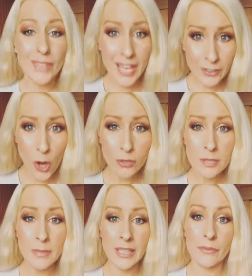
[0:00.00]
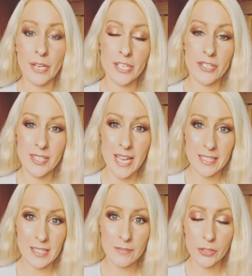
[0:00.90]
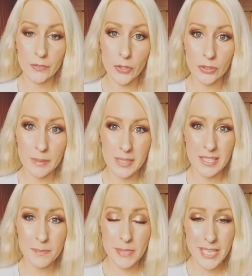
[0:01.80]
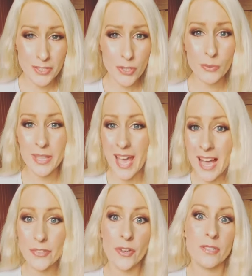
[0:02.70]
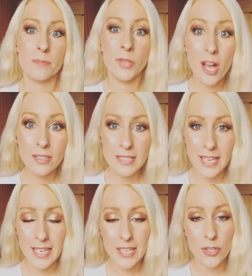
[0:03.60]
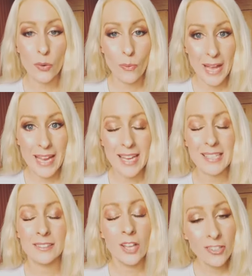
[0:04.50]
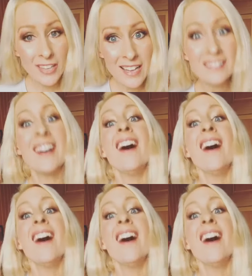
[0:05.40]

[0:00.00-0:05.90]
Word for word: and ultimately reach the next level of your limitless potential without those blocks getting in your way any longer.